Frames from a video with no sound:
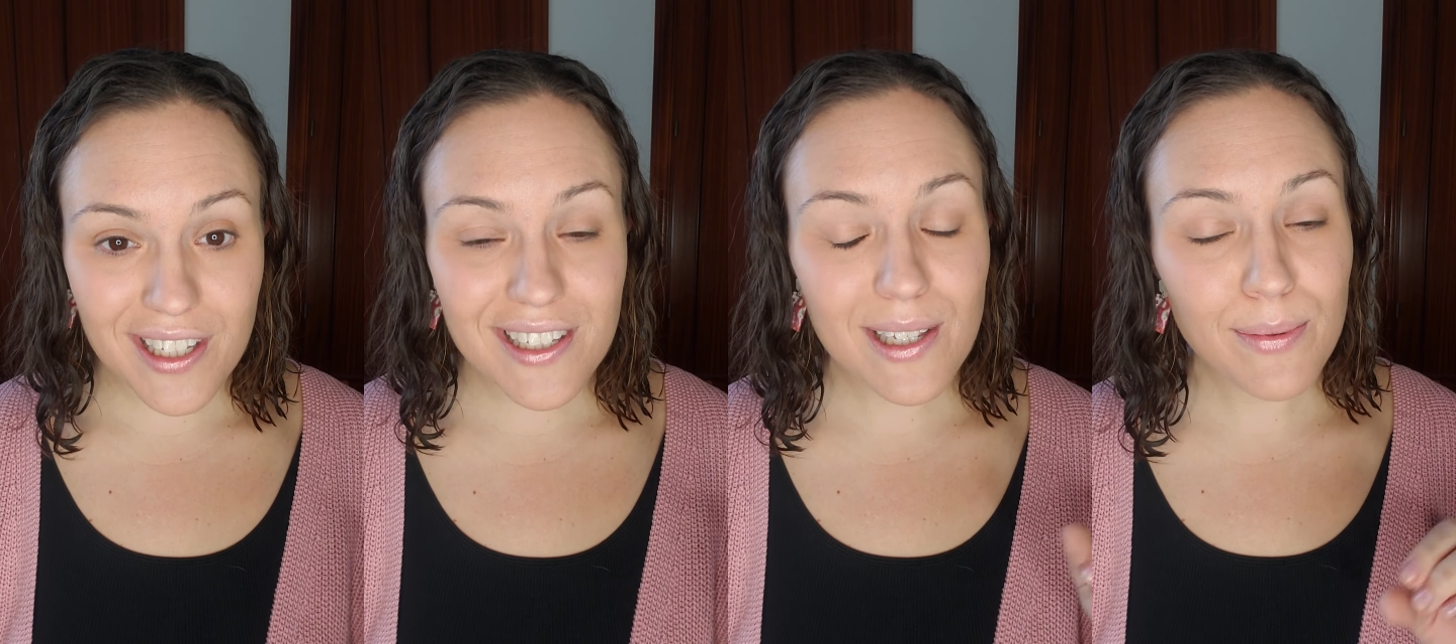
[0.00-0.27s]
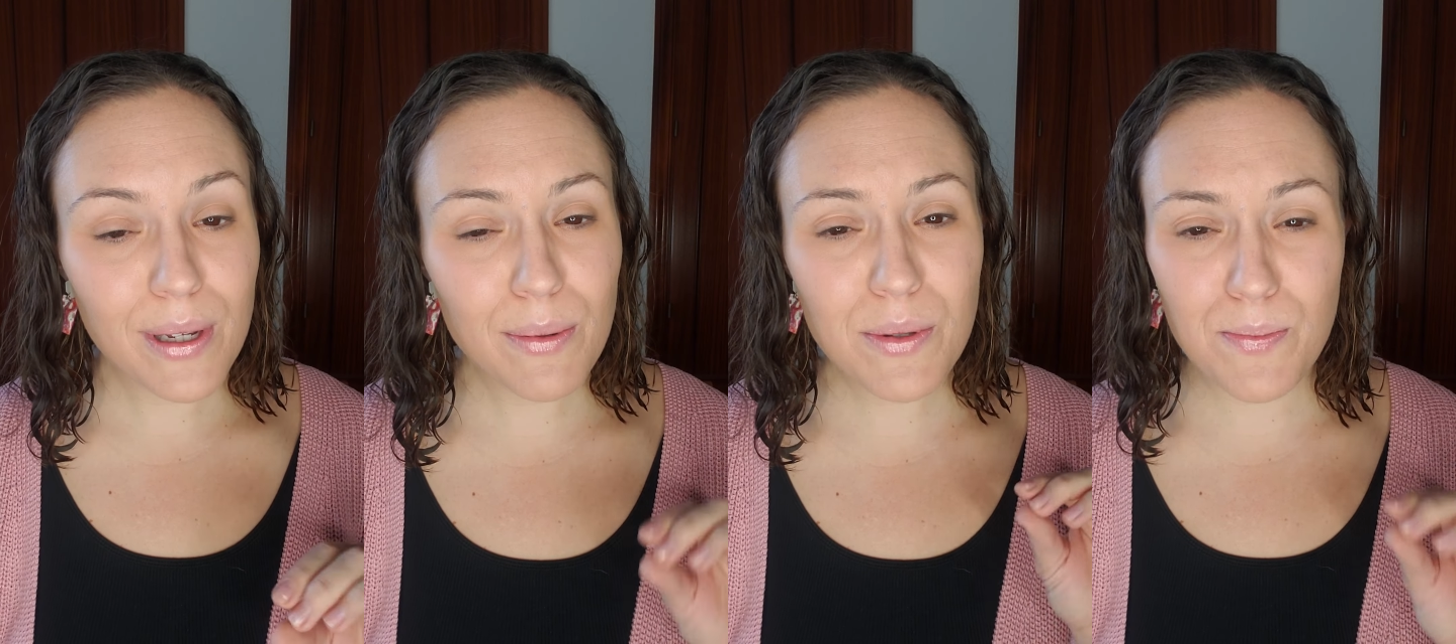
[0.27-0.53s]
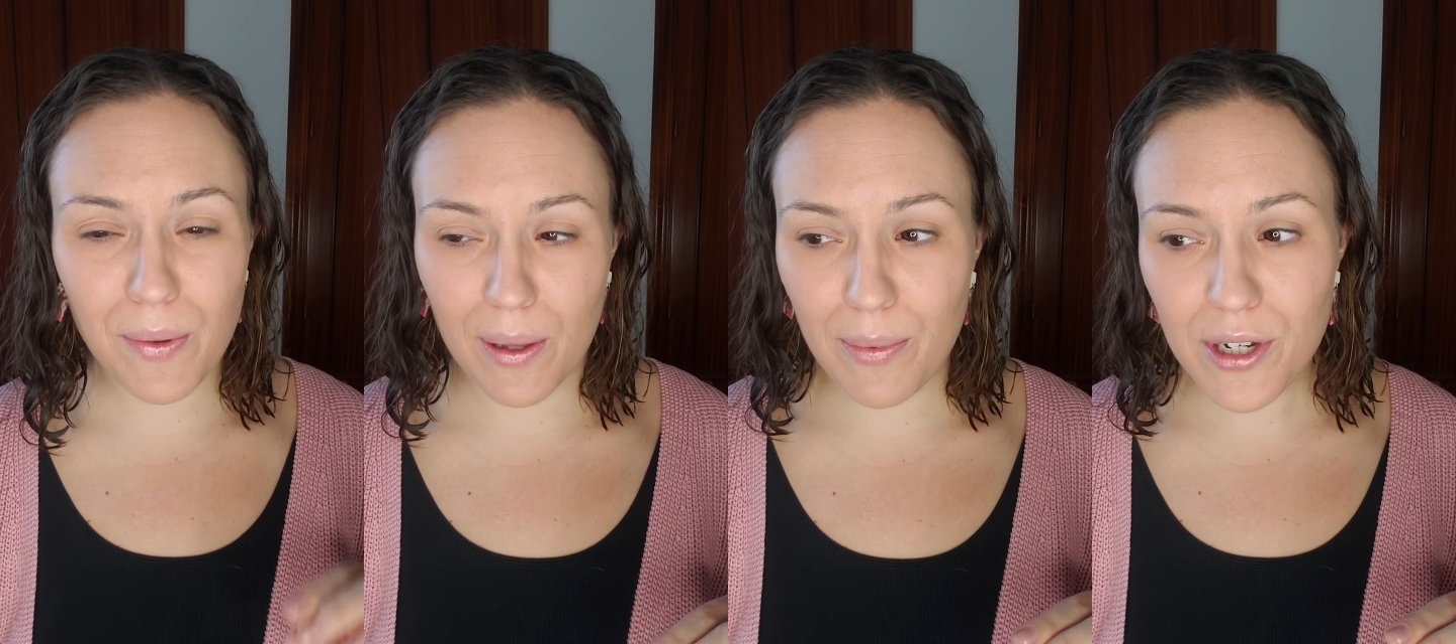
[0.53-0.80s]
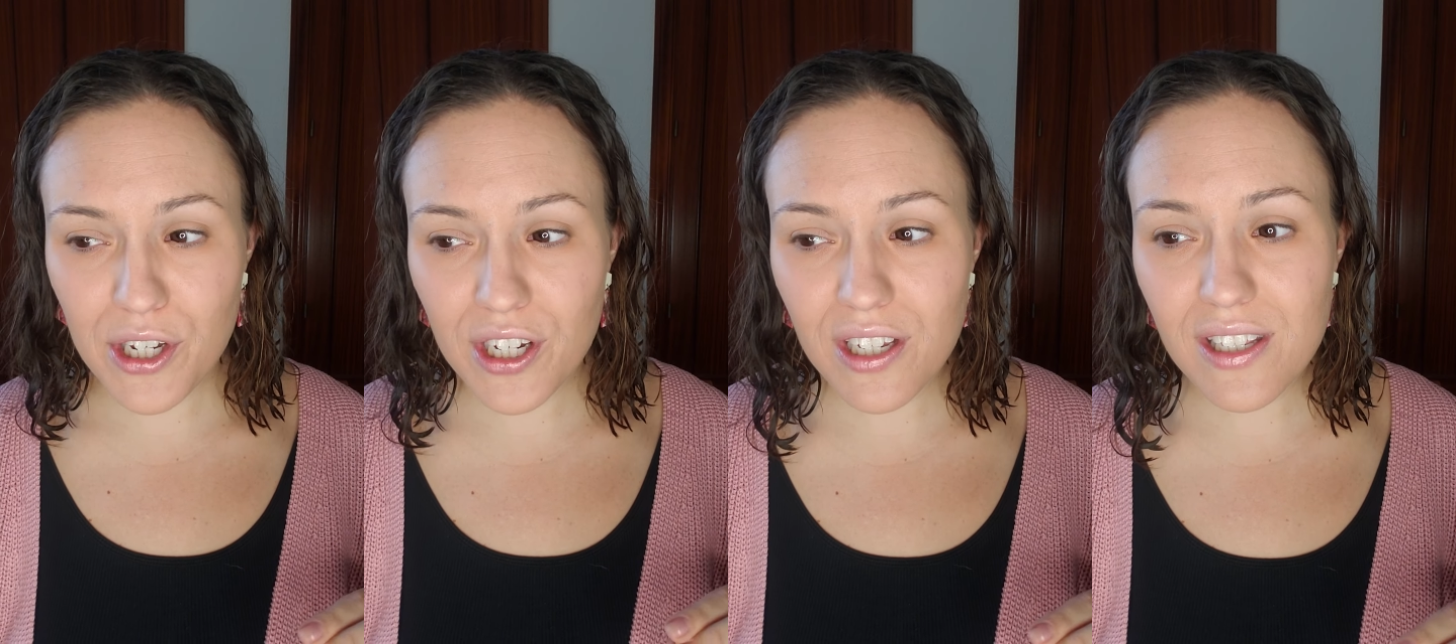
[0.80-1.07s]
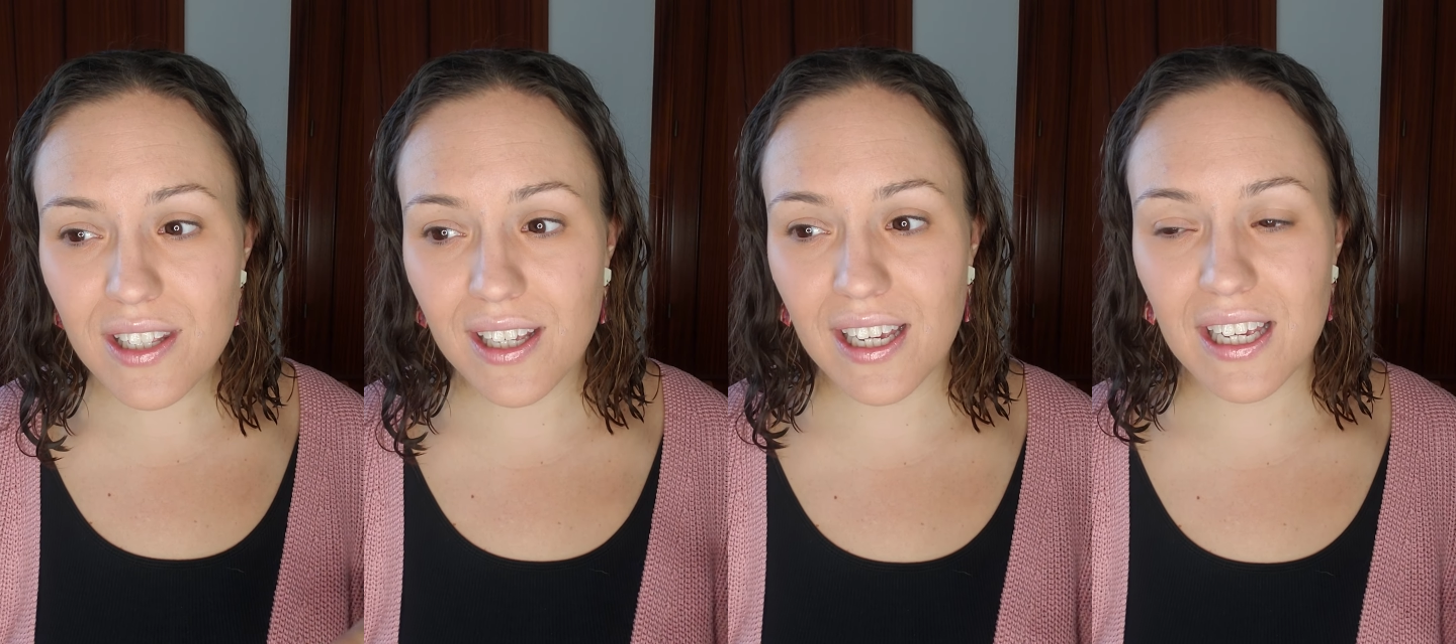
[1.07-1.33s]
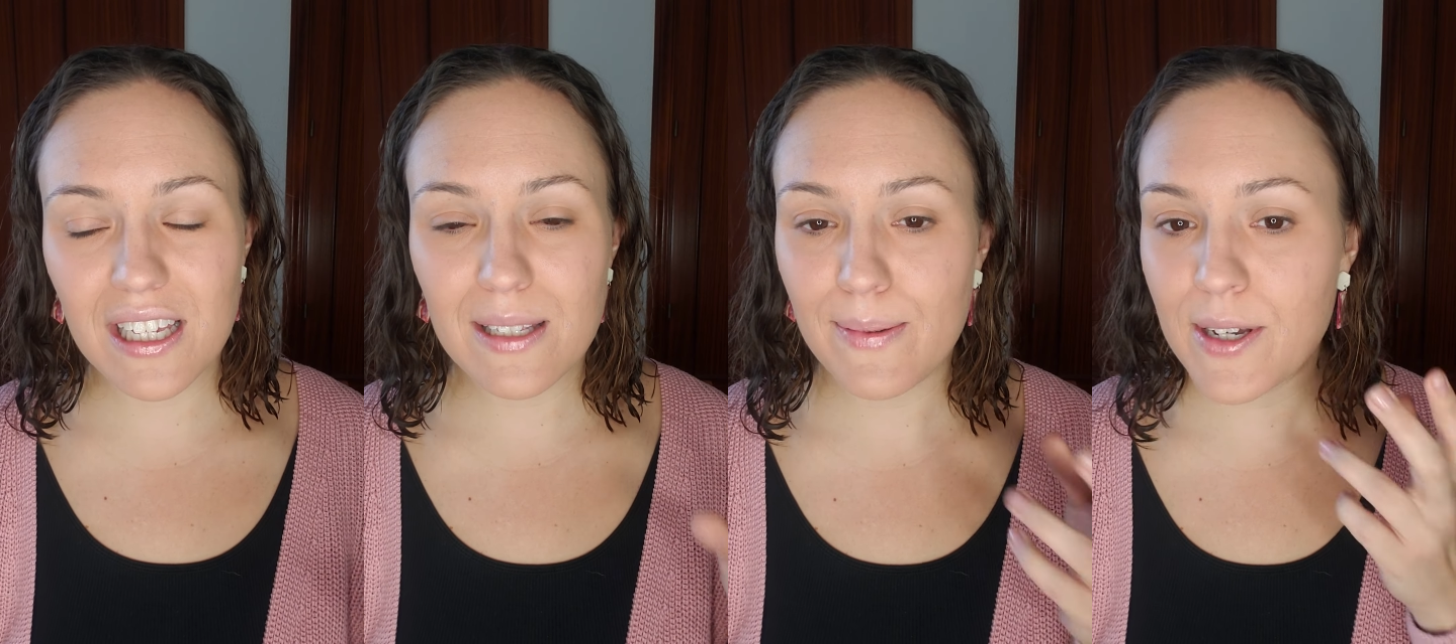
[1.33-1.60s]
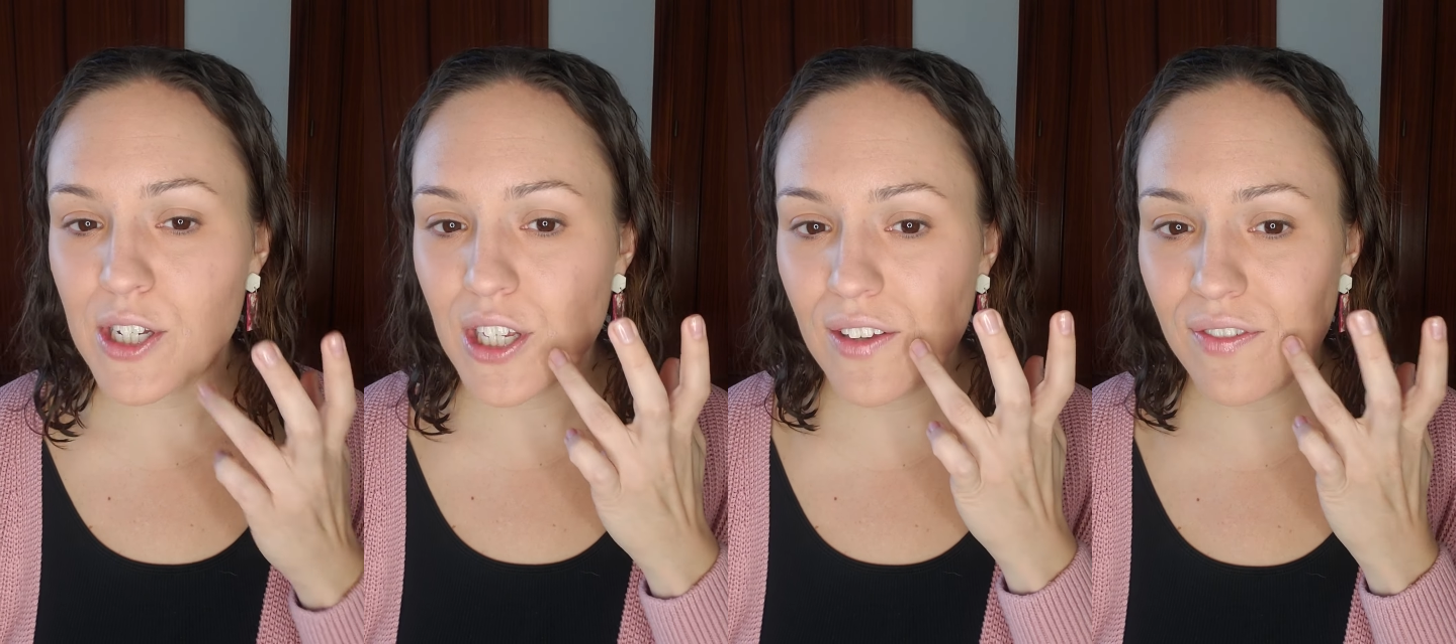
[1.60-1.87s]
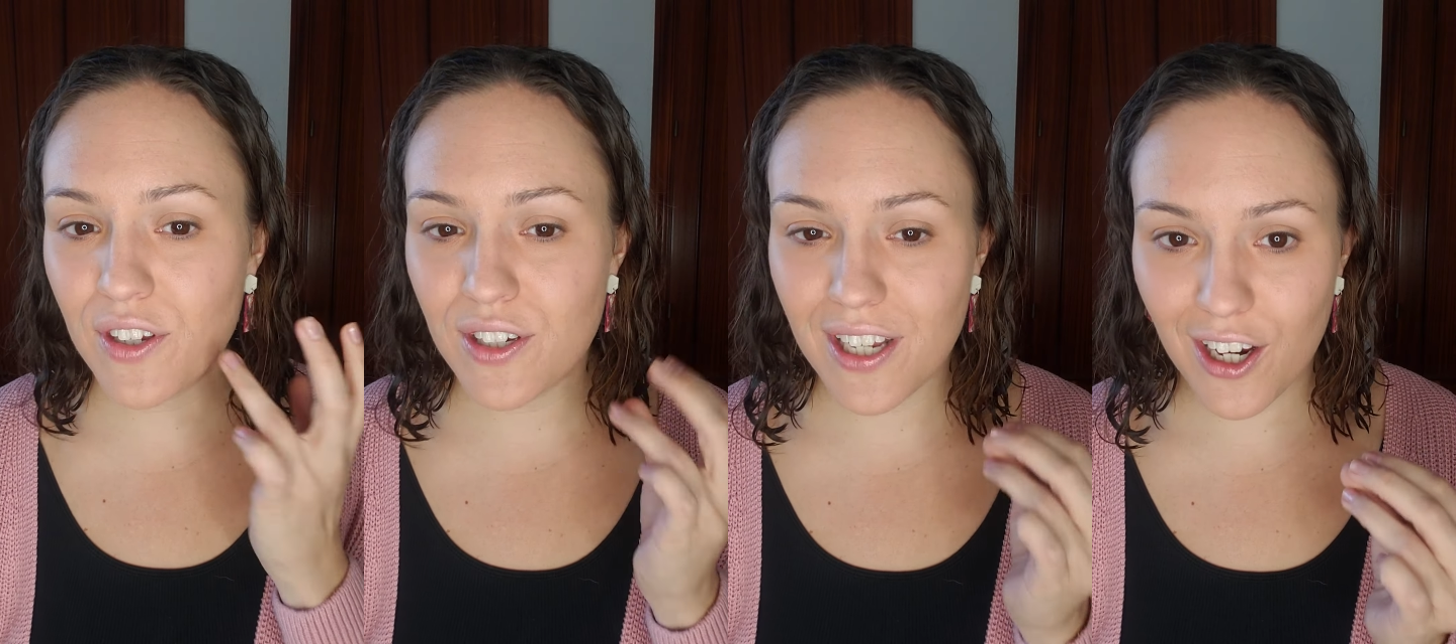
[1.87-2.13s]
Because sometimes blemishes, like especially
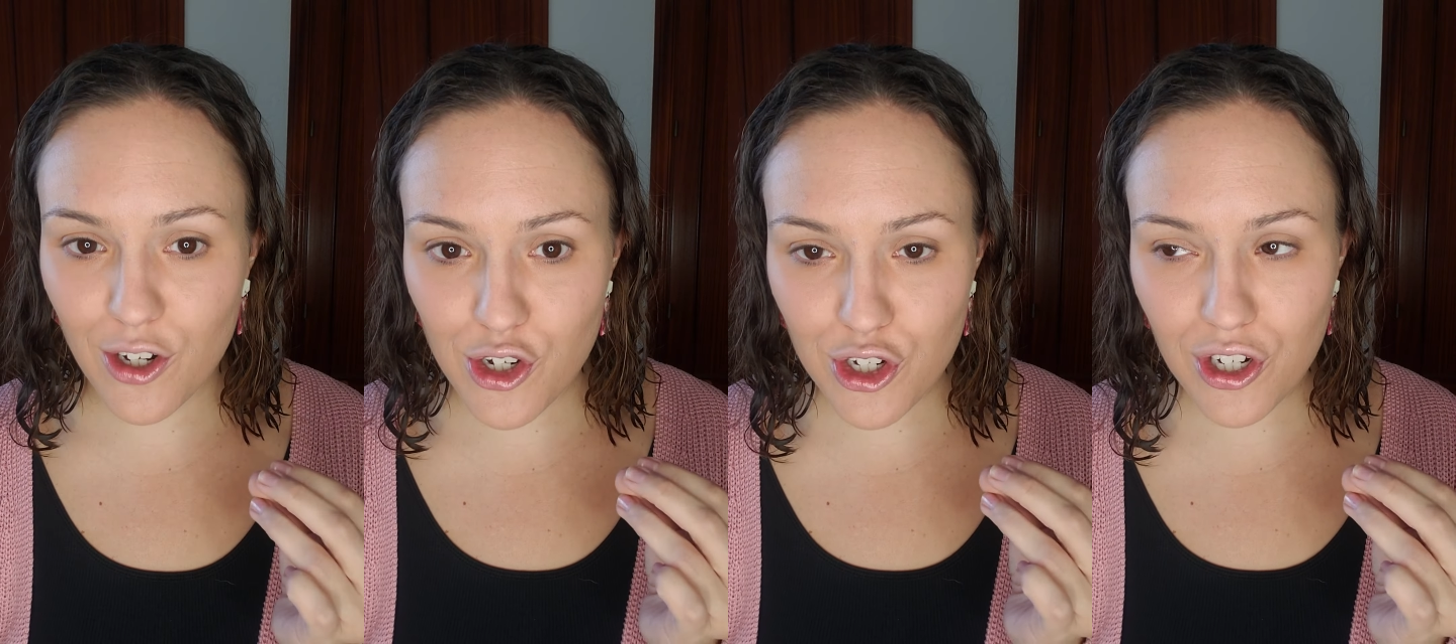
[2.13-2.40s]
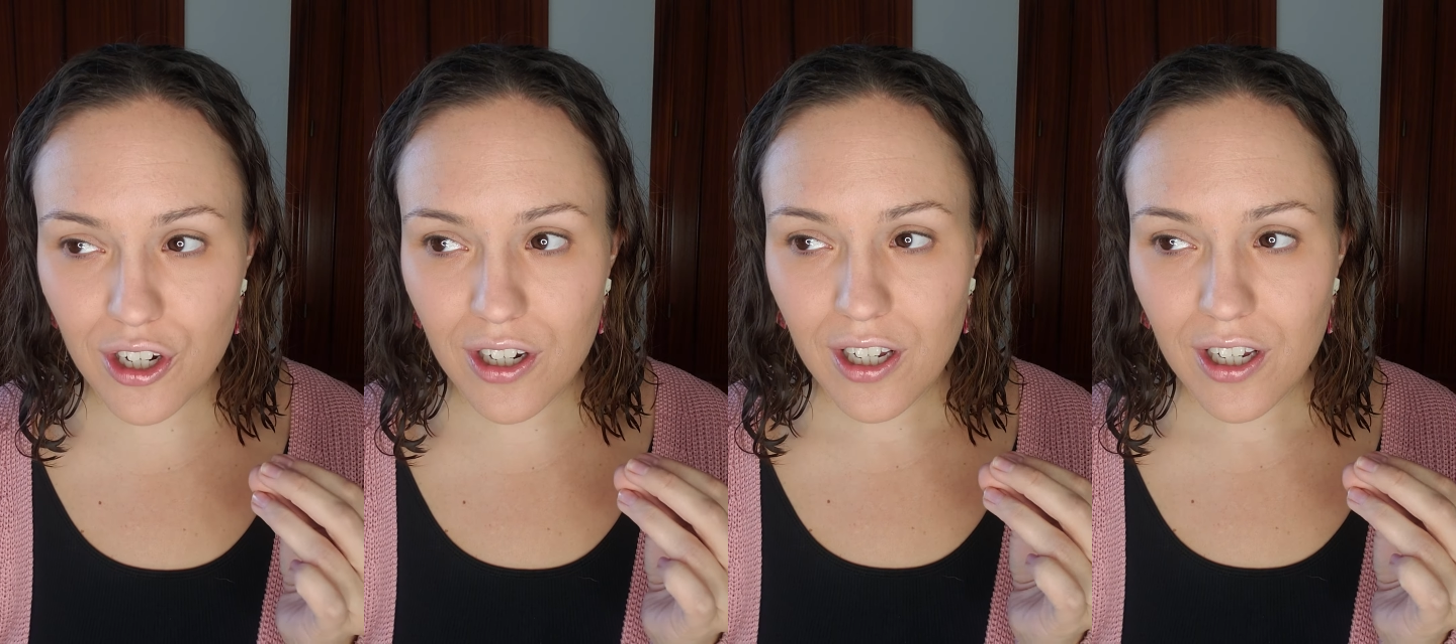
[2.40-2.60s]
if they're textured,